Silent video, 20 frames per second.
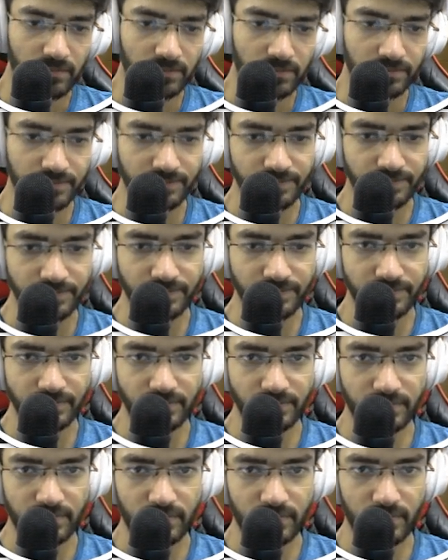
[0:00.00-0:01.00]

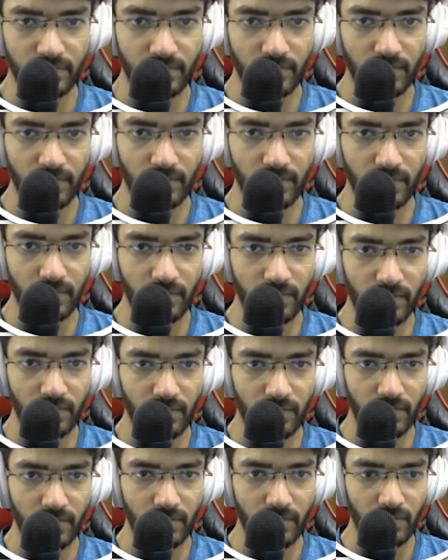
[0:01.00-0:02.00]

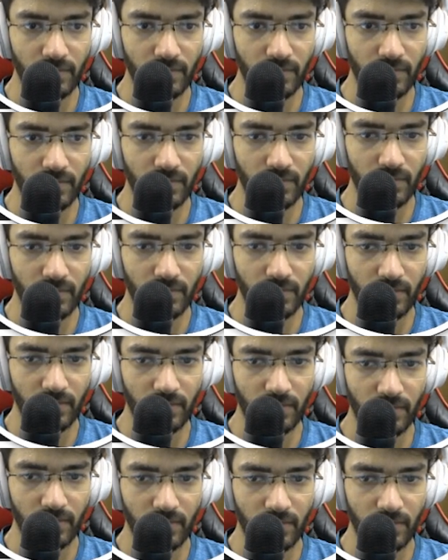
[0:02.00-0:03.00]

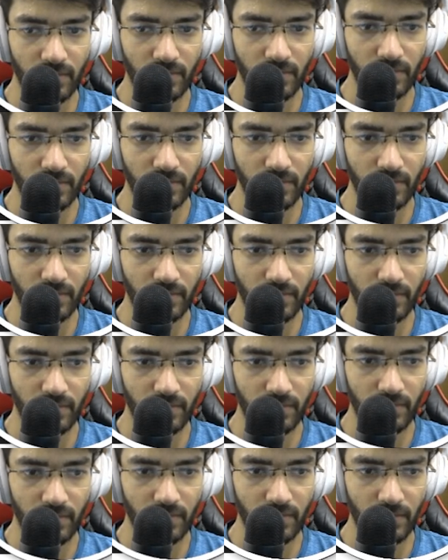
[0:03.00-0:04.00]

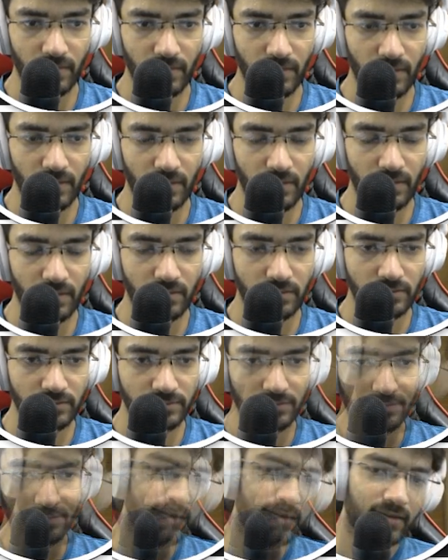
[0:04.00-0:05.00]

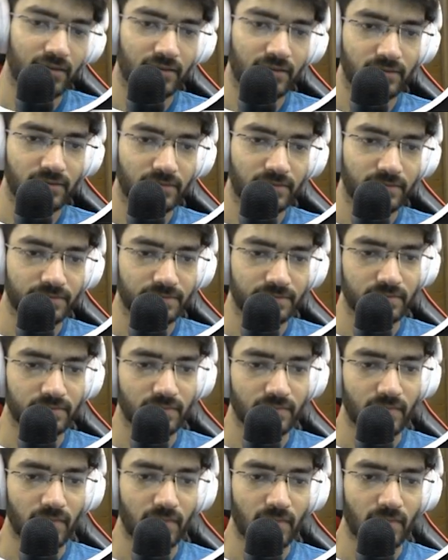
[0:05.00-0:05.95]
Nothing is said.